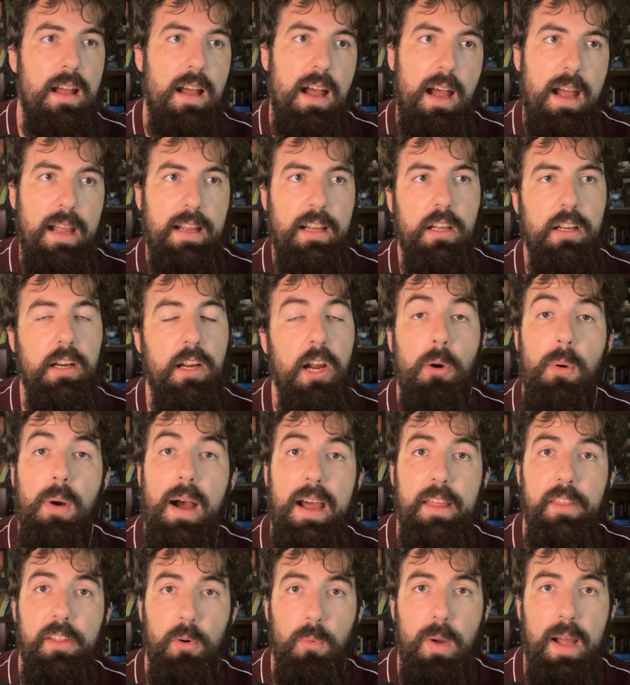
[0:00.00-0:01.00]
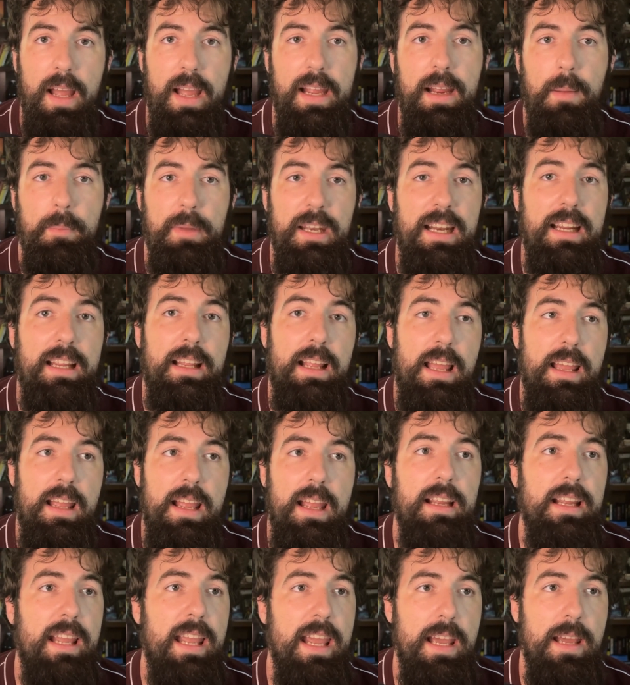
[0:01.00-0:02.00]
I could go either way. I mean,
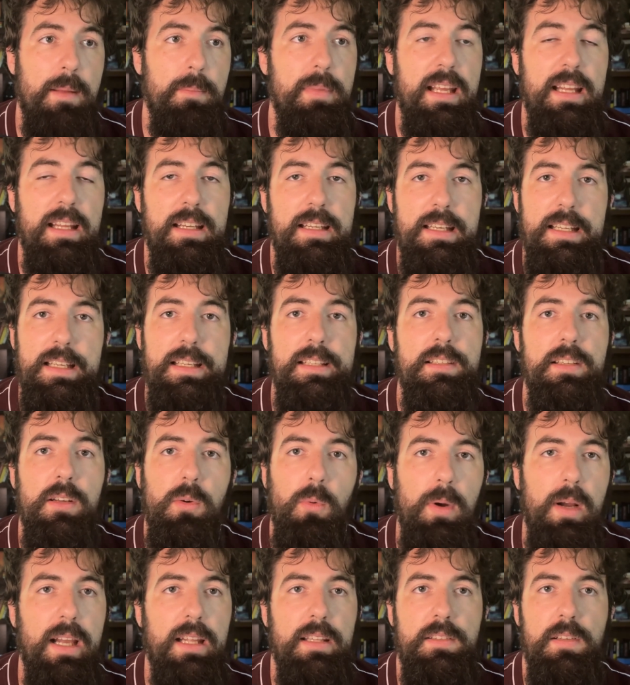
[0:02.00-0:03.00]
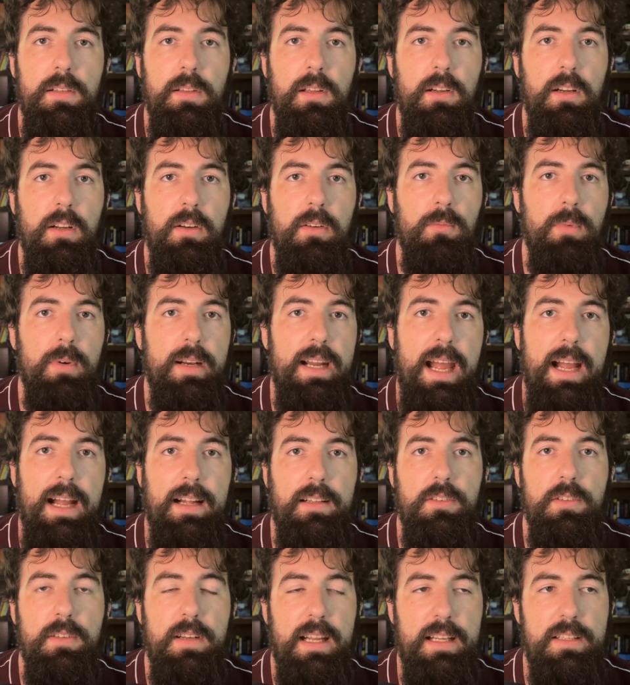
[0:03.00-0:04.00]
it can be a decent way to learn
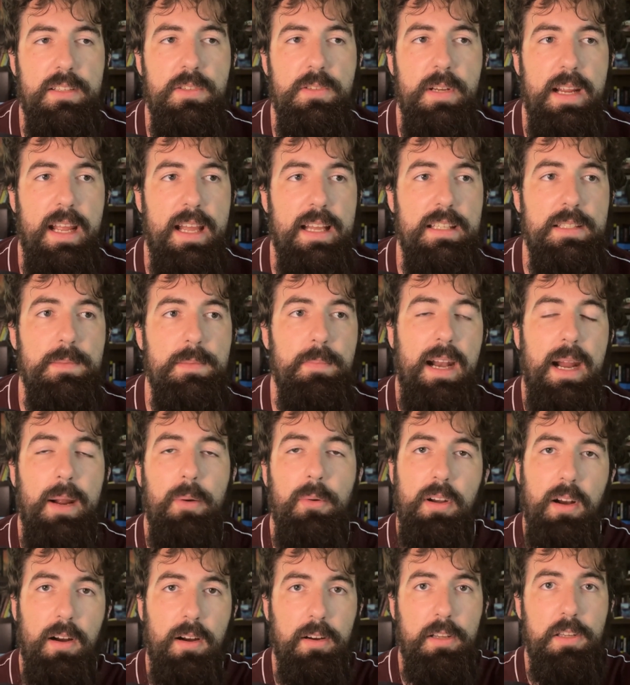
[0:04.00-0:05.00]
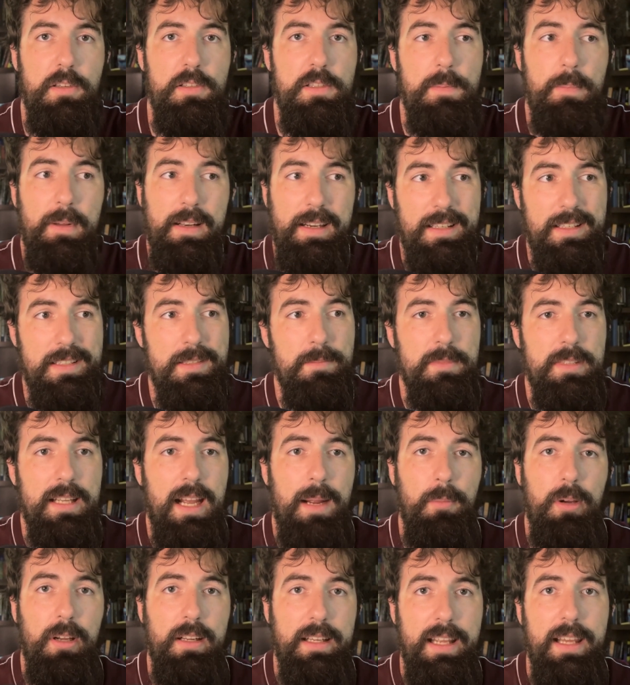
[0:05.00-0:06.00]
React or Next.js, but I would argue spending some
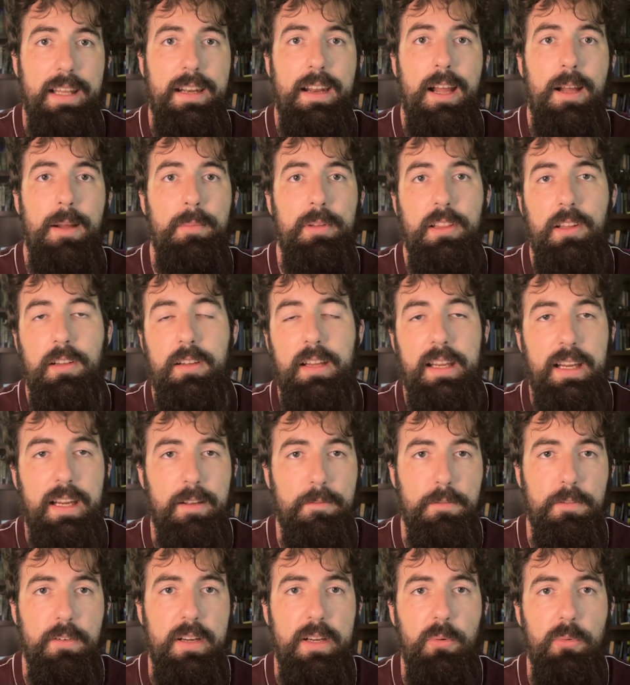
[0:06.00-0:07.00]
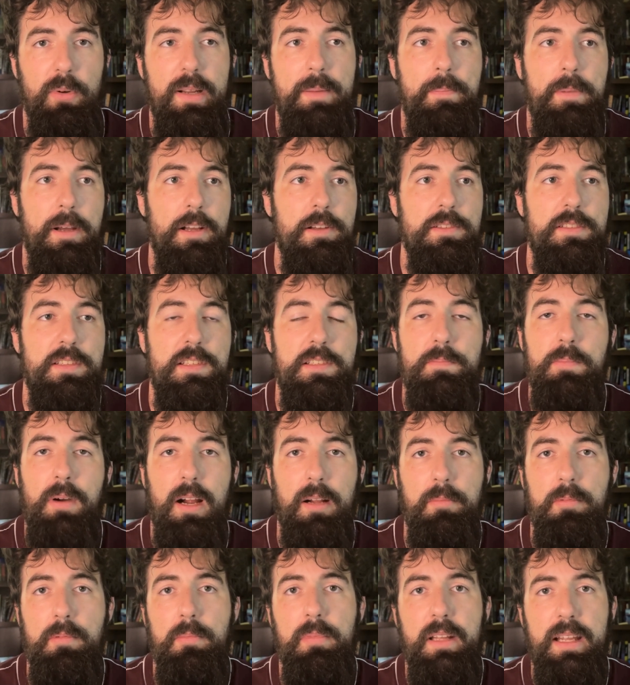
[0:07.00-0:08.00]
time on GitHub and looking at free repos is
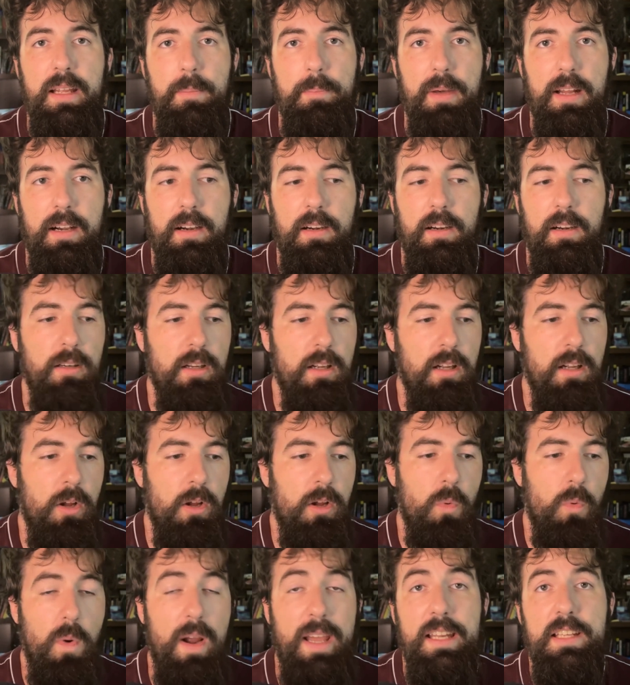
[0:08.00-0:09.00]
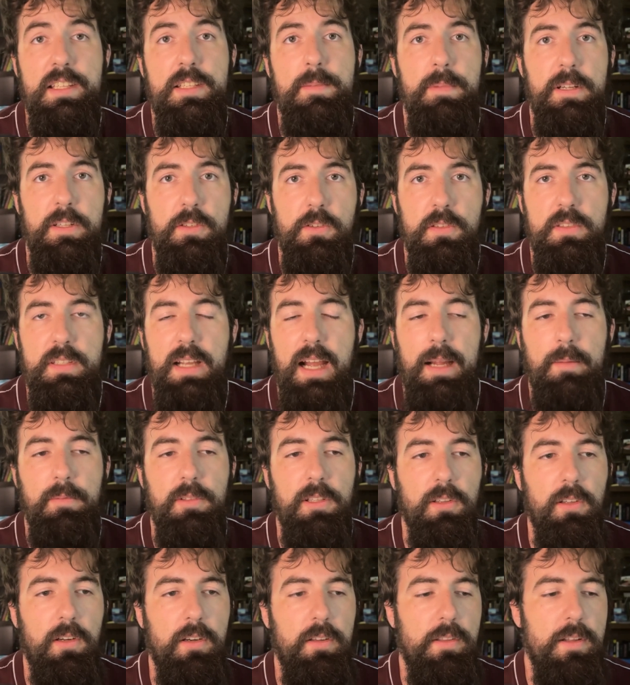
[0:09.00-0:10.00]
probably a better way to spend your time to
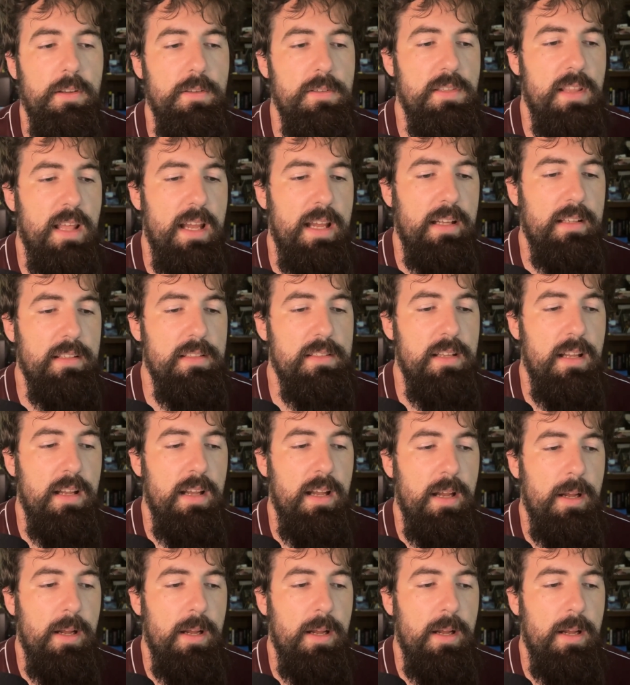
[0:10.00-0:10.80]
learn those things.